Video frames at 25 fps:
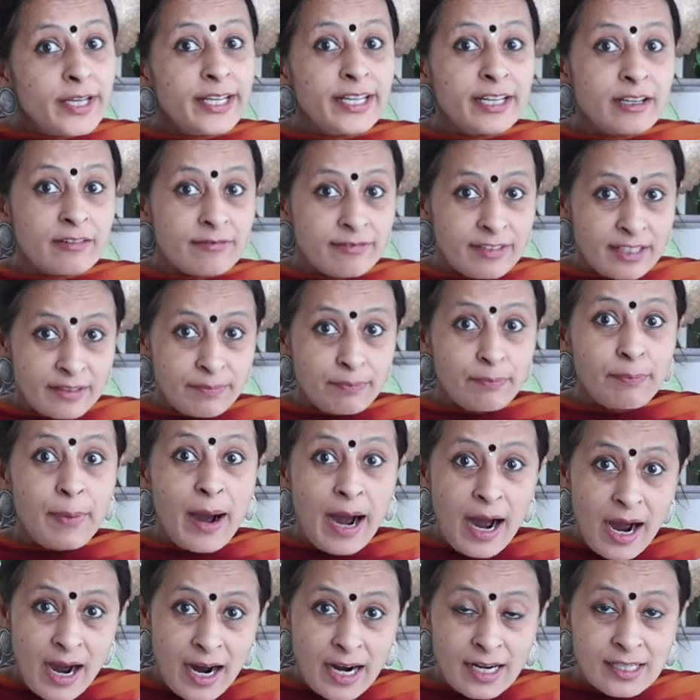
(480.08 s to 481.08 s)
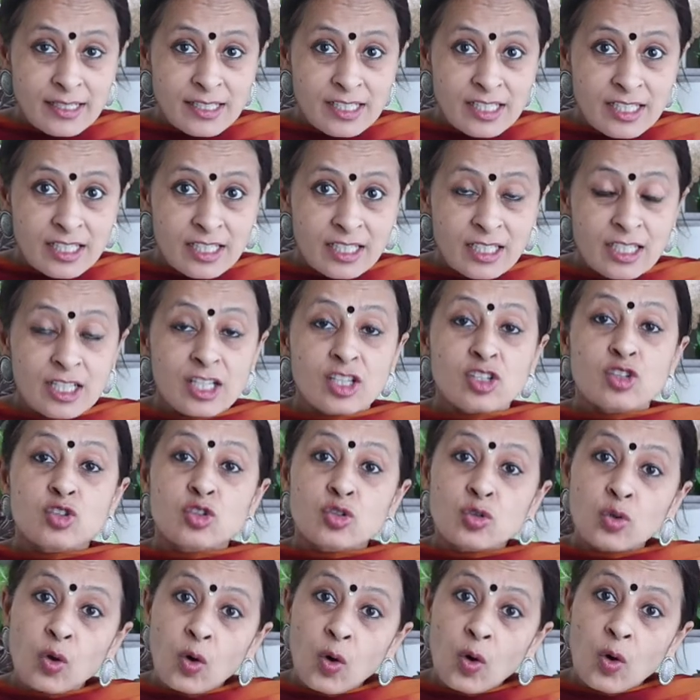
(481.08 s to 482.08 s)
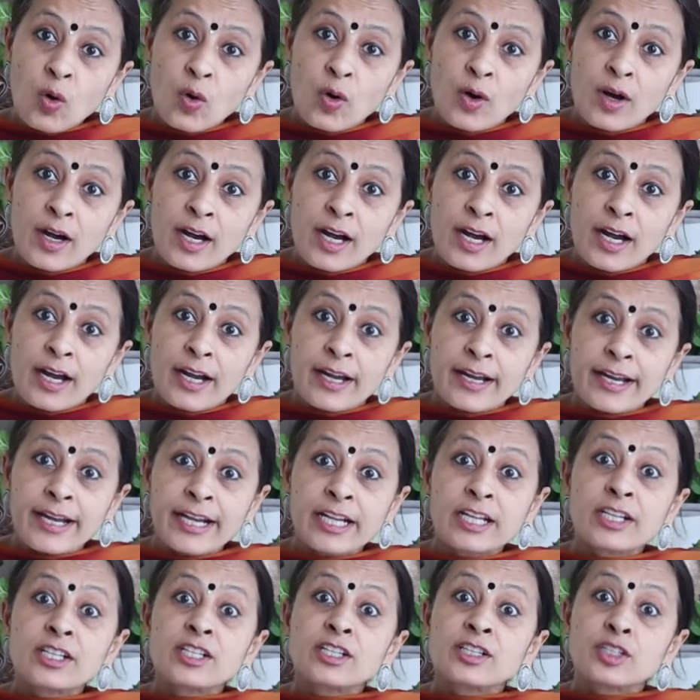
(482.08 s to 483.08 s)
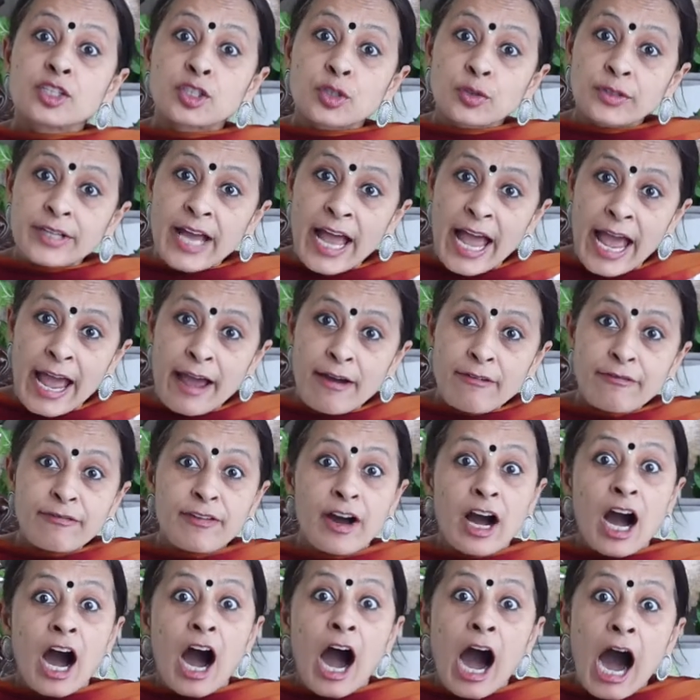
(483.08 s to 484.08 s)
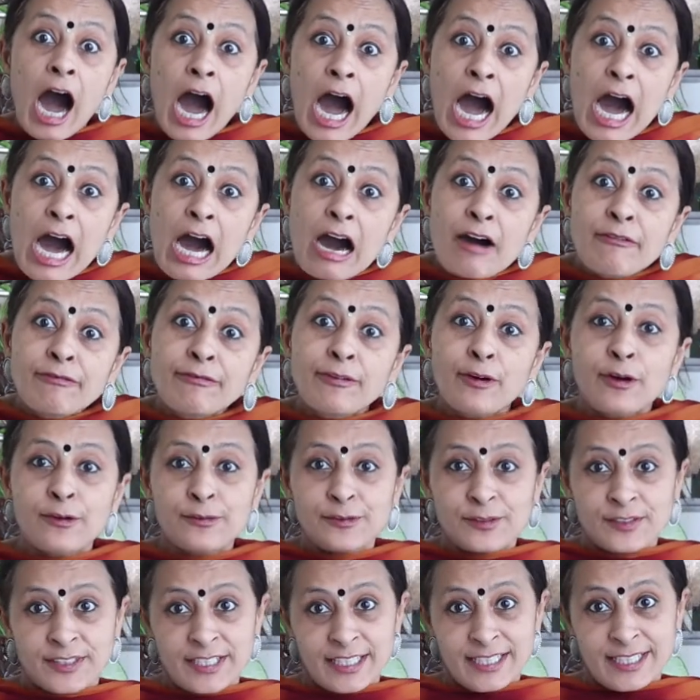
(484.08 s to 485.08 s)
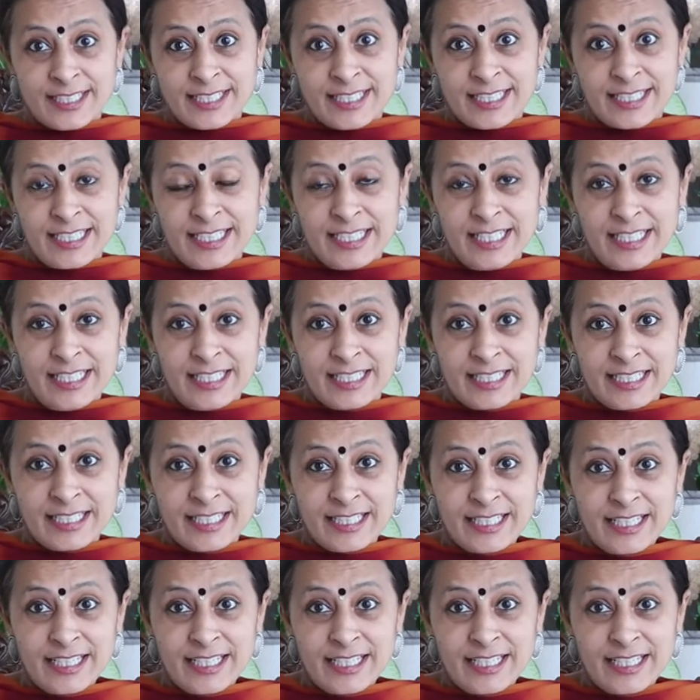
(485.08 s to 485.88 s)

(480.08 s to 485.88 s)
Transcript: equal parts, so it should have half of 16,